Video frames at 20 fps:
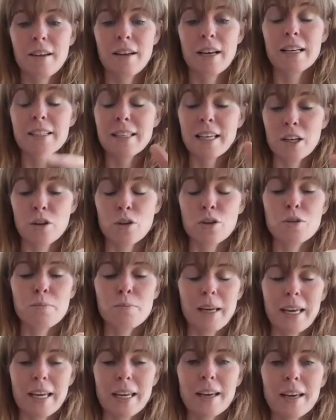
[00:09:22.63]
as they could
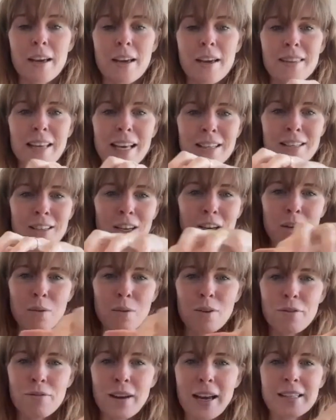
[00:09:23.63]
be, that's going to
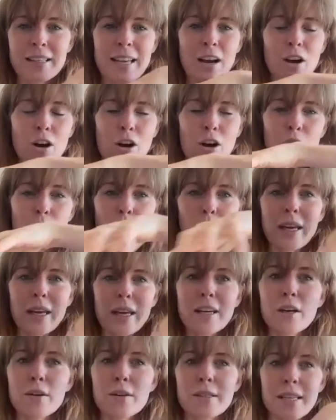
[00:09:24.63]
affect that whole
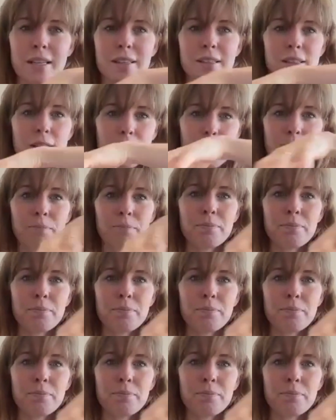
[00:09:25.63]
ecosystem.